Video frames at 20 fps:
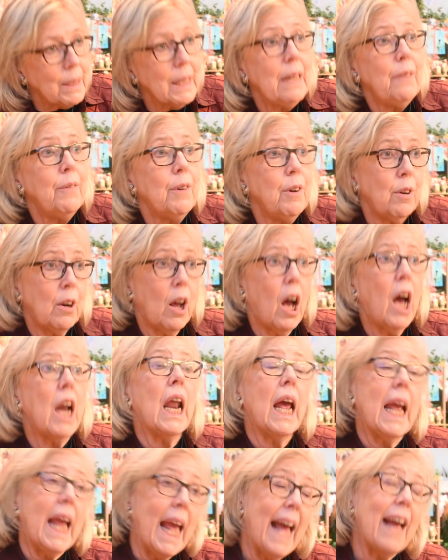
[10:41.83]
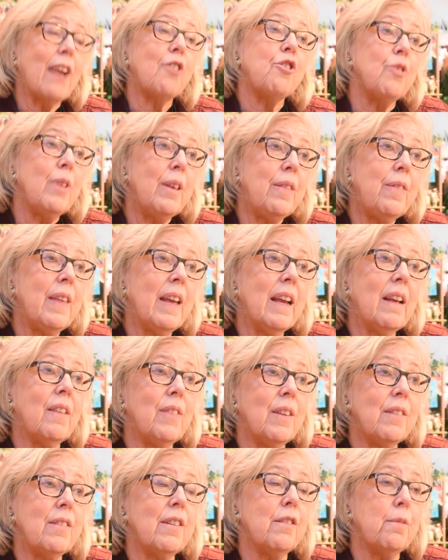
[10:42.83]
Believe it or not, I actually
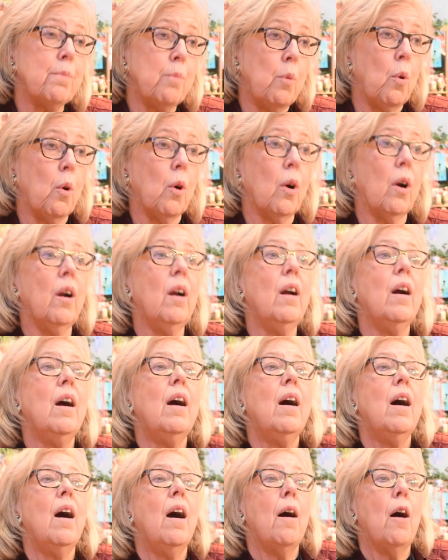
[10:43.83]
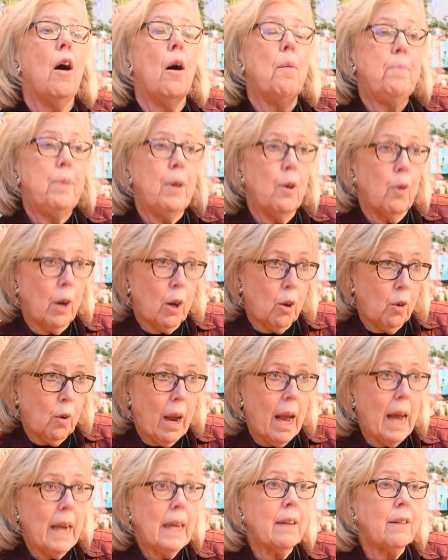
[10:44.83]
think this is more a
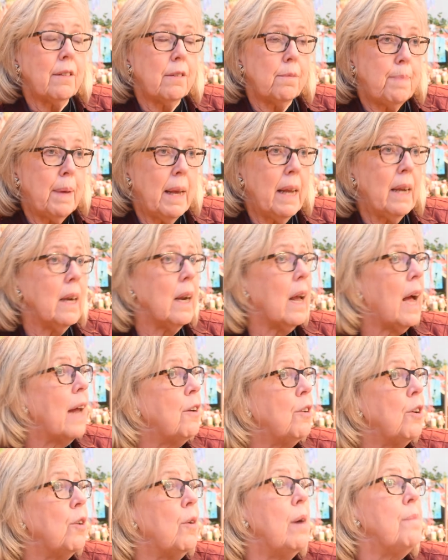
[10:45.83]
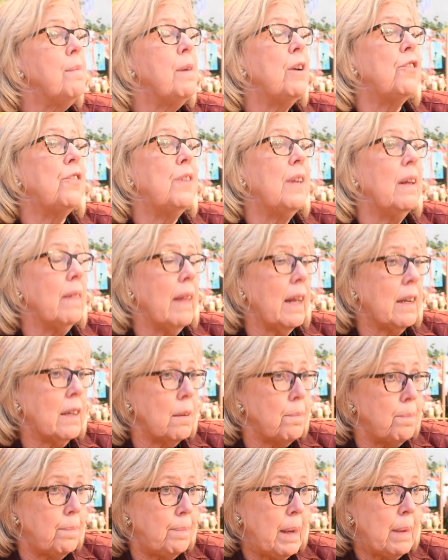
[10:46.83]
bureaucratic spin, and I don't know how much the
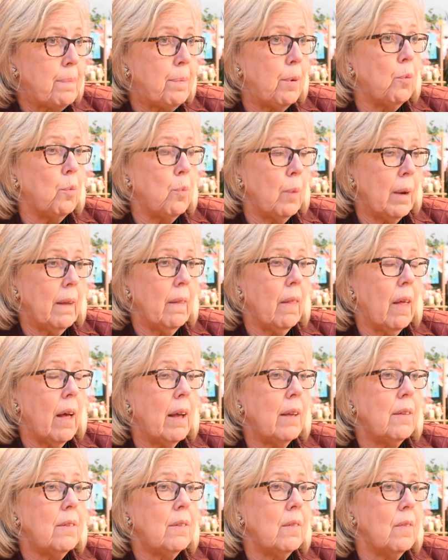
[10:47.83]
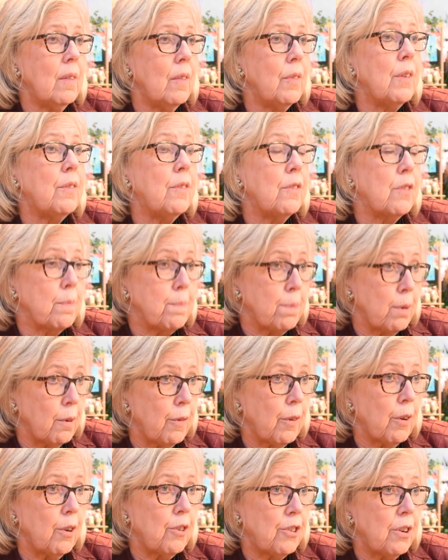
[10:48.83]
elected people realize that this is a
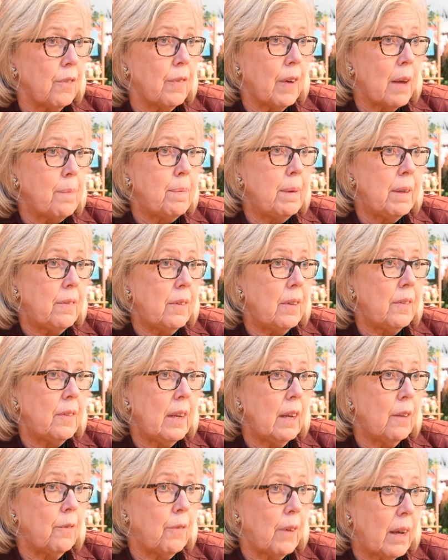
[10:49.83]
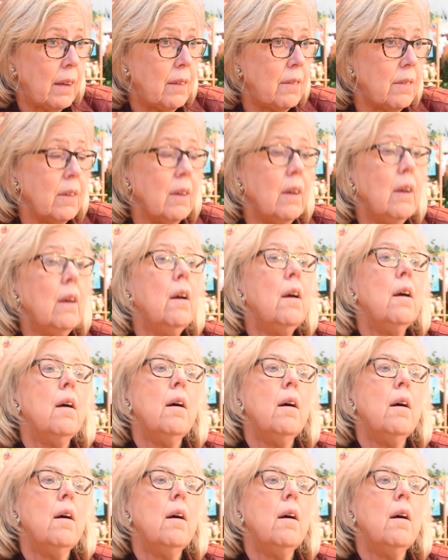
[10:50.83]
perversion of IPCC advice.